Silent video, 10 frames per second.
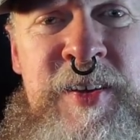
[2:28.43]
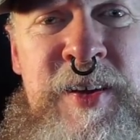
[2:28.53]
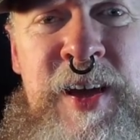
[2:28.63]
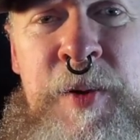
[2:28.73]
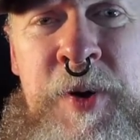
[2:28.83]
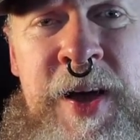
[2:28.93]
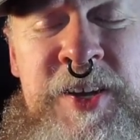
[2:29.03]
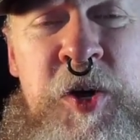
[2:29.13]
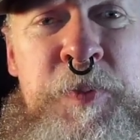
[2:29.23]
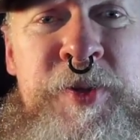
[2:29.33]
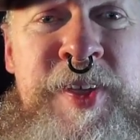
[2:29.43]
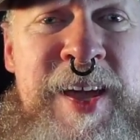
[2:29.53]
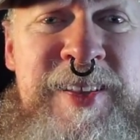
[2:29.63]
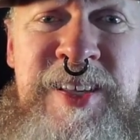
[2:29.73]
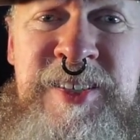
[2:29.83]
Come on, don't put
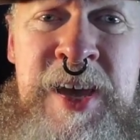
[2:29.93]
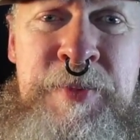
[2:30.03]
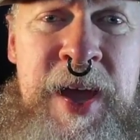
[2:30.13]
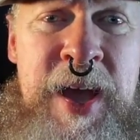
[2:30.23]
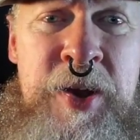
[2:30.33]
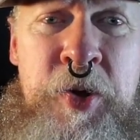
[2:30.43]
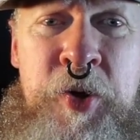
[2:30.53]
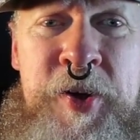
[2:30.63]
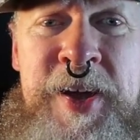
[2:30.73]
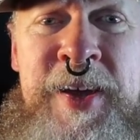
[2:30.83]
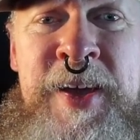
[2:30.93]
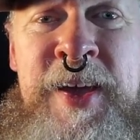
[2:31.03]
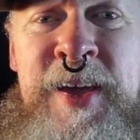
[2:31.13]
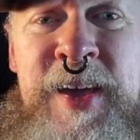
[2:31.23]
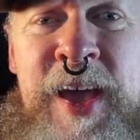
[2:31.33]
that in the same category.
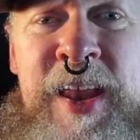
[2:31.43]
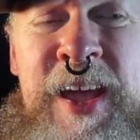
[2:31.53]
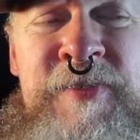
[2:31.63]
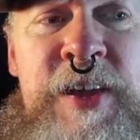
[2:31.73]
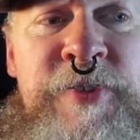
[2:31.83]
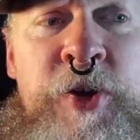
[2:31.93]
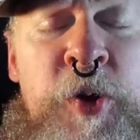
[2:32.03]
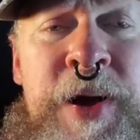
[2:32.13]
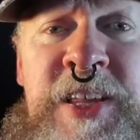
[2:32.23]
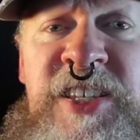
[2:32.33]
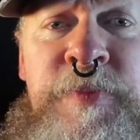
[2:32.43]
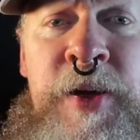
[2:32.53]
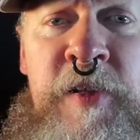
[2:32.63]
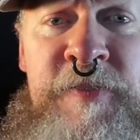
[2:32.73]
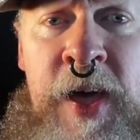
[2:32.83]
And even if you go by the
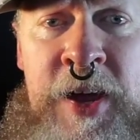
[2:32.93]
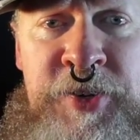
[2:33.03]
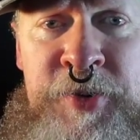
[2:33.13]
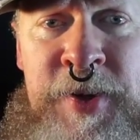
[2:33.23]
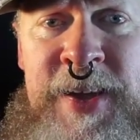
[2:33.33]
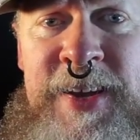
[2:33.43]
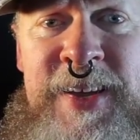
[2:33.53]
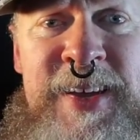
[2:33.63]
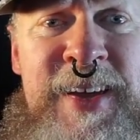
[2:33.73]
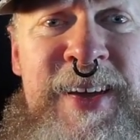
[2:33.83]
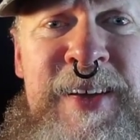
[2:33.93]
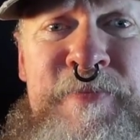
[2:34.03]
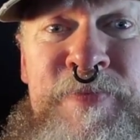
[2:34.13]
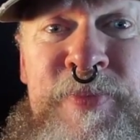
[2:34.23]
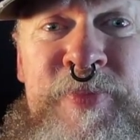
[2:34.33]
smell factor, right? It, eh, eh,
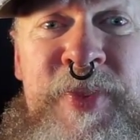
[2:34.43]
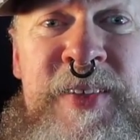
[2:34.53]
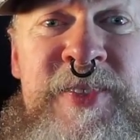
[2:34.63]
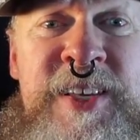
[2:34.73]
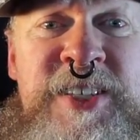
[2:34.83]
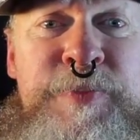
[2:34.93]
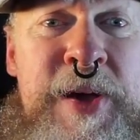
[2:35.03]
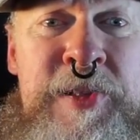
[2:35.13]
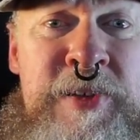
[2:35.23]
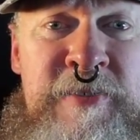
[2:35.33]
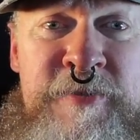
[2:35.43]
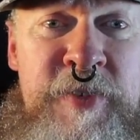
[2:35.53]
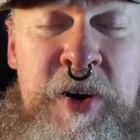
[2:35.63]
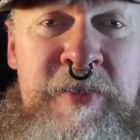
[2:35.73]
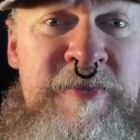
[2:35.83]
the smell of,
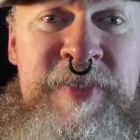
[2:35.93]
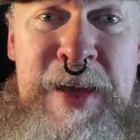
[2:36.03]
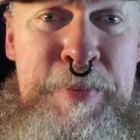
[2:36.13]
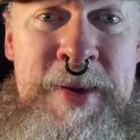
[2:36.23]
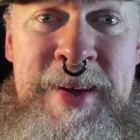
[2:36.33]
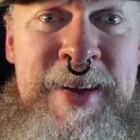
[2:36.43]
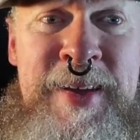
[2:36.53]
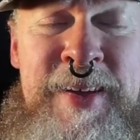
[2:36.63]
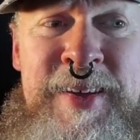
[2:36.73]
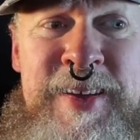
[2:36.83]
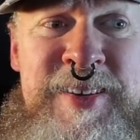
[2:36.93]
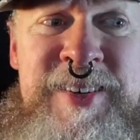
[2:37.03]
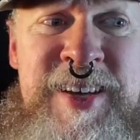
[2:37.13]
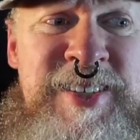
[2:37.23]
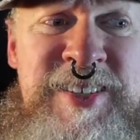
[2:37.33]
of vaping
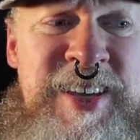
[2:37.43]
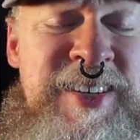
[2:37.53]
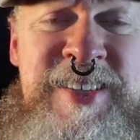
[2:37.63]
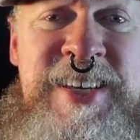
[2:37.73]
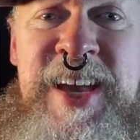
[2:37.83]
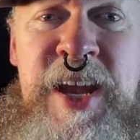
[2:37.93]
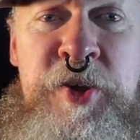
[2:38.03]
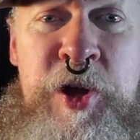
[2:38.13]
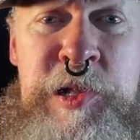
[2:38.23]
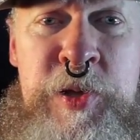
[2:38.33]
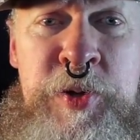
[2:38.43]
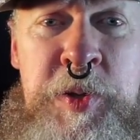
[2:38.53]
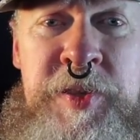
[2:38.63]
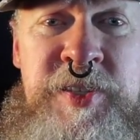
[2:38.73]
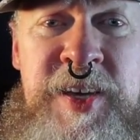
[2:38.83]
doesn't it doesn't get in your
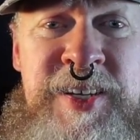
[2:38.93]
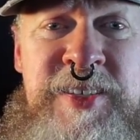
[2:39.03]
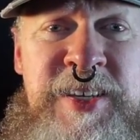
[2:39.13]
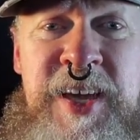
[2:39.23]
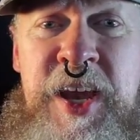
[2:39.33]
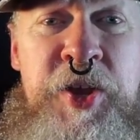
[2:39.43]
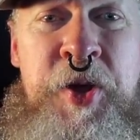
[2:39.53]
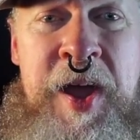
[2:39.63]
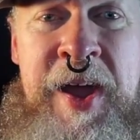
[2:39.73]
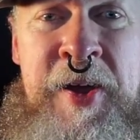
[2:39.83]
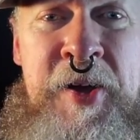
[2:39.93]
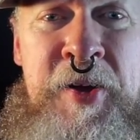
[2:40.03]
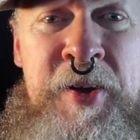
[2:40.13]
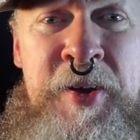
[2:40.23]
clothes, it doesn't get in your hair.